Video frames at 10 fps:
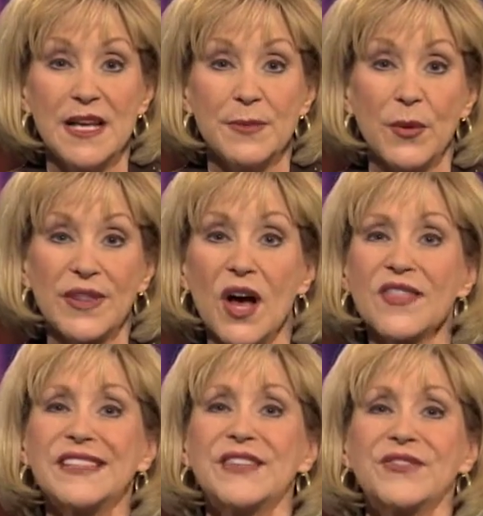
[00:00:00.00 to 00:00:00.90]
But with all
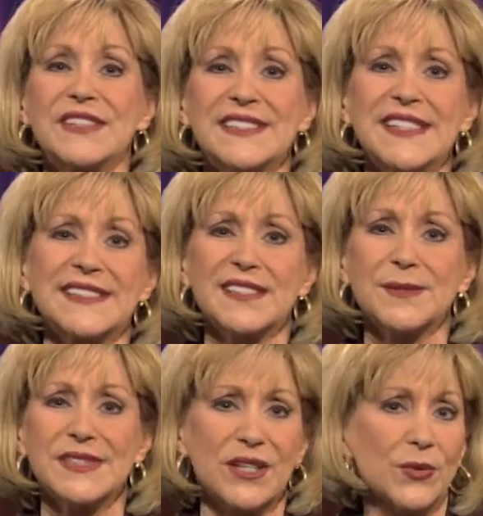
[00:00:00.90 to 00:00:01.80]
the different
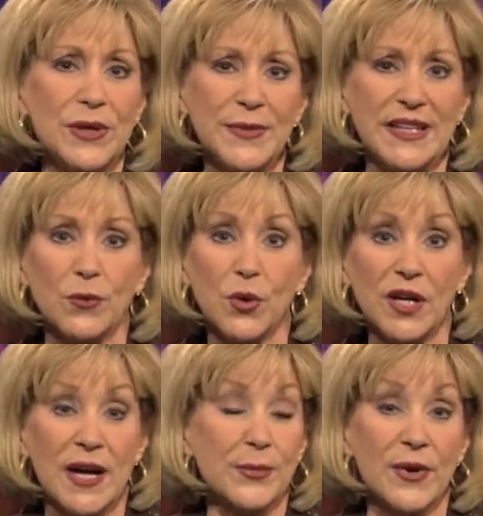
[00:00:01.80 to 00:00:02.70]
systems, equipment, and
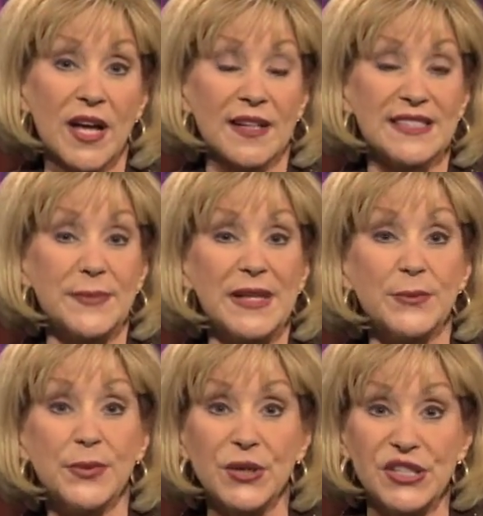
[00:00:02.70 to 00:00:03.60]
workout products being
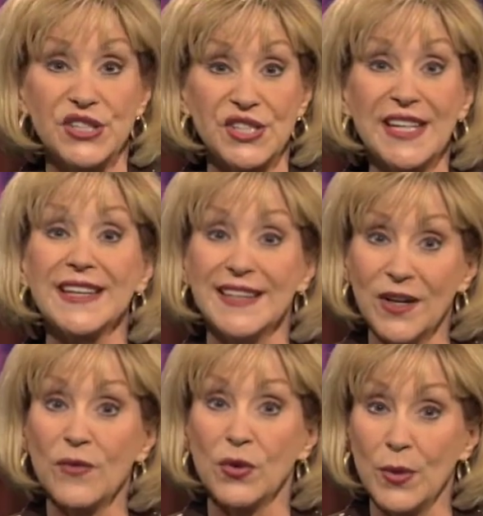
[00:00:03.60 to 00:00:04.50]
pushed, it can get
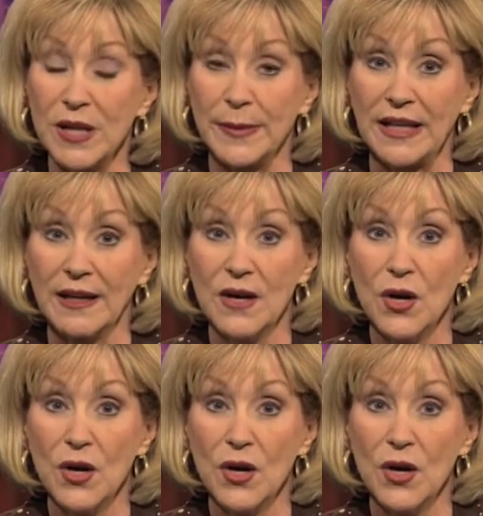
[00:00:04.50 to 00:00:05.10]
overwhelming.